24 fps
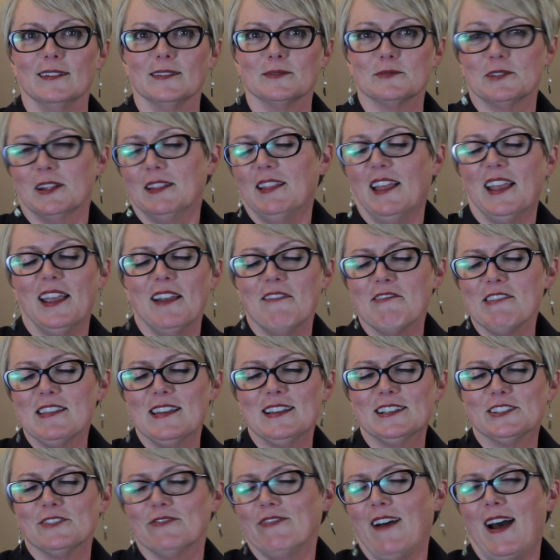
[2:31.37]
Pretend like
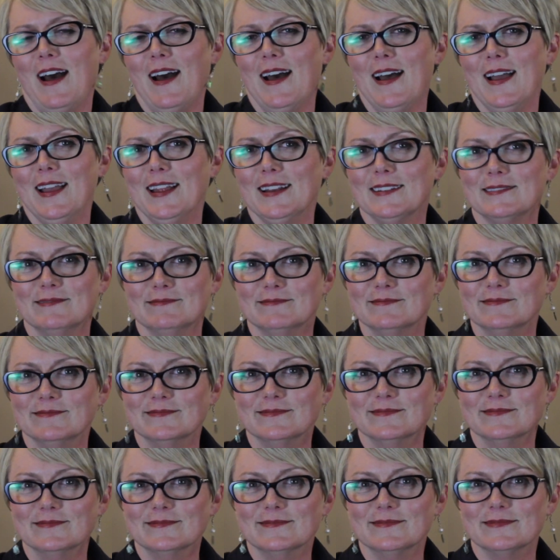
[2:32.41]
everything's fine.
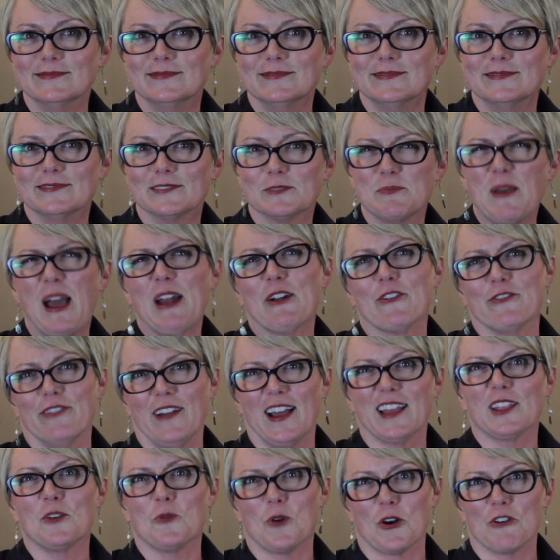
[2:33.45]
As a matter of
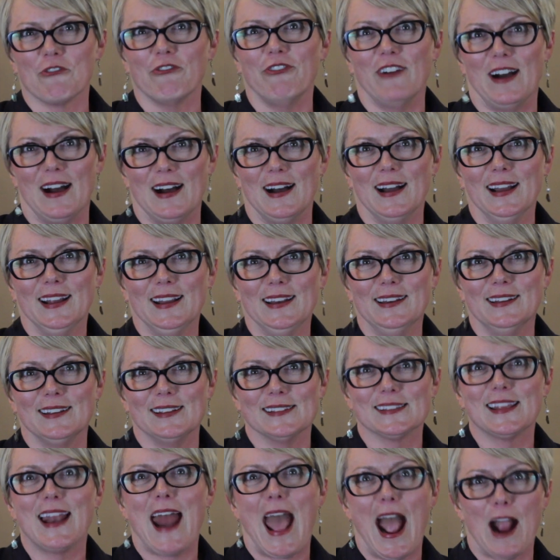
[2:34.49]
fact, the word fine
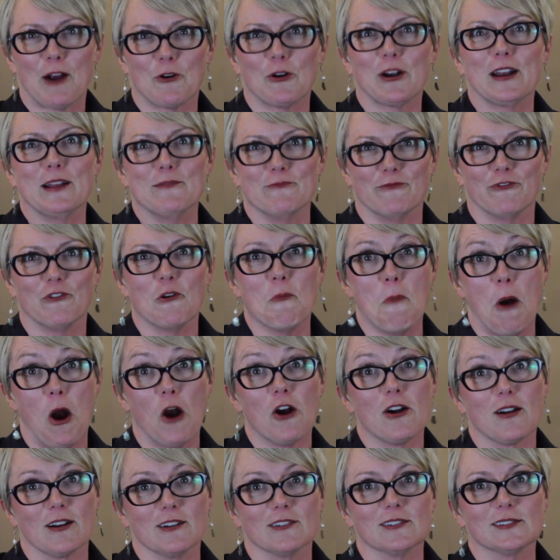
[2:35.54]
is an acronym for
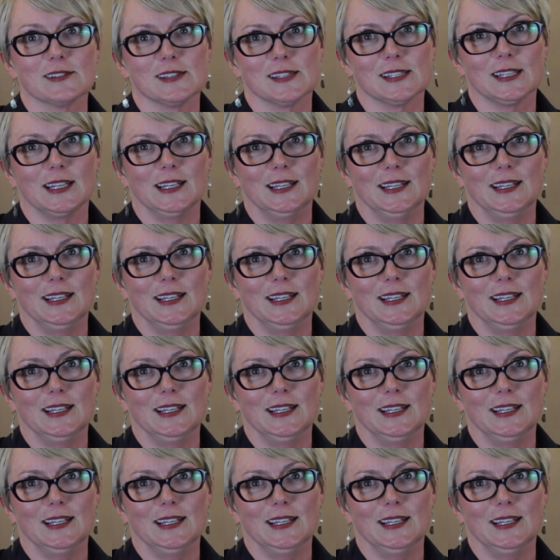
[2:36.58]
martyrs.